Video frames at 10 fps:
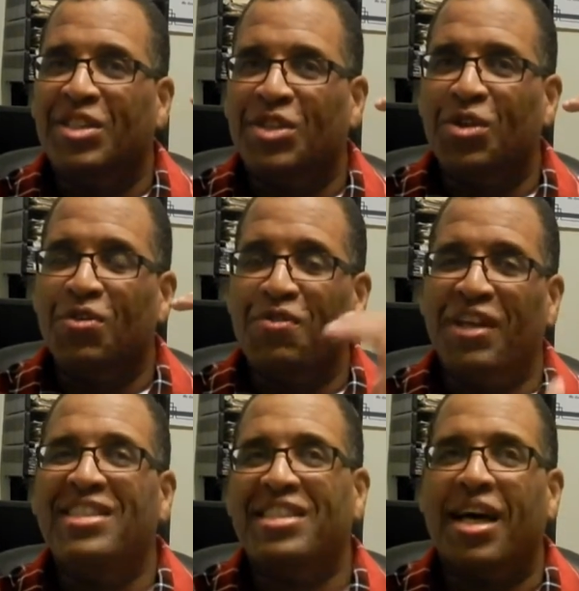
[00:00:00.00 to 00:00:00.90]
to
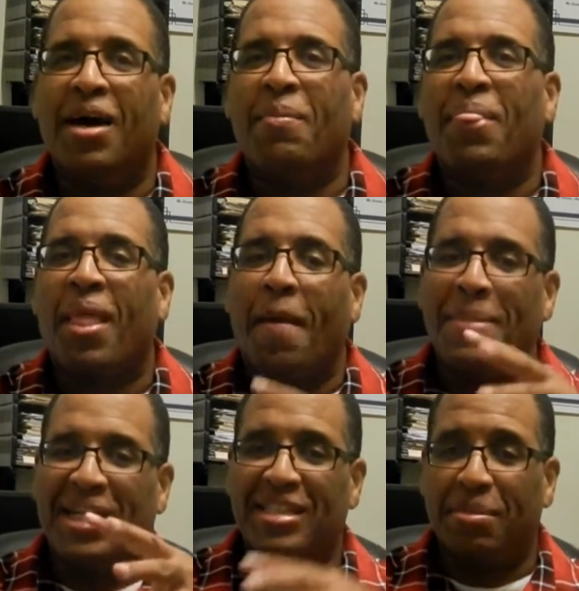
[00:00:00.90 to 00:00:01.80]
Vista
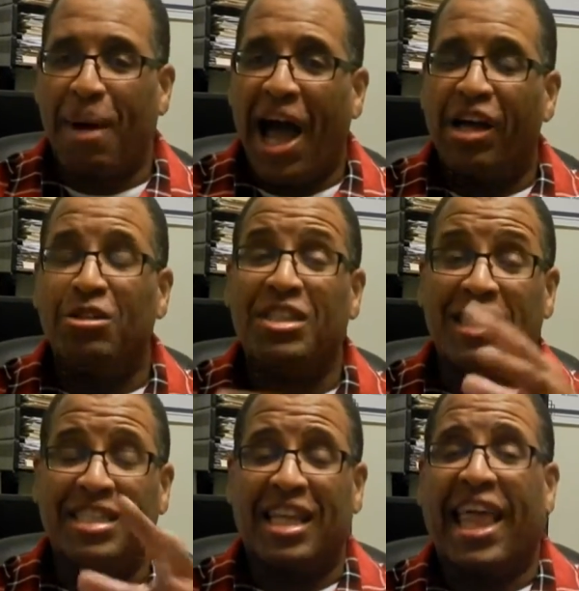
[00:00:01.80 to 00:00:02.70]
because the BIOS
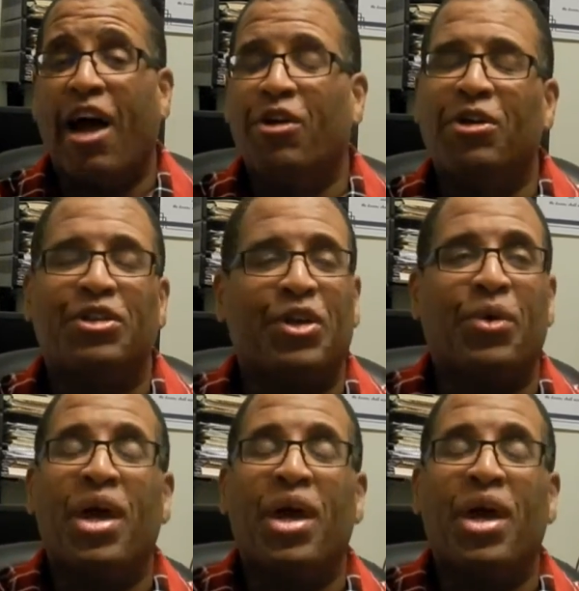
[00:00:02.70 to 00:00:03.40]
doesn't allow you to.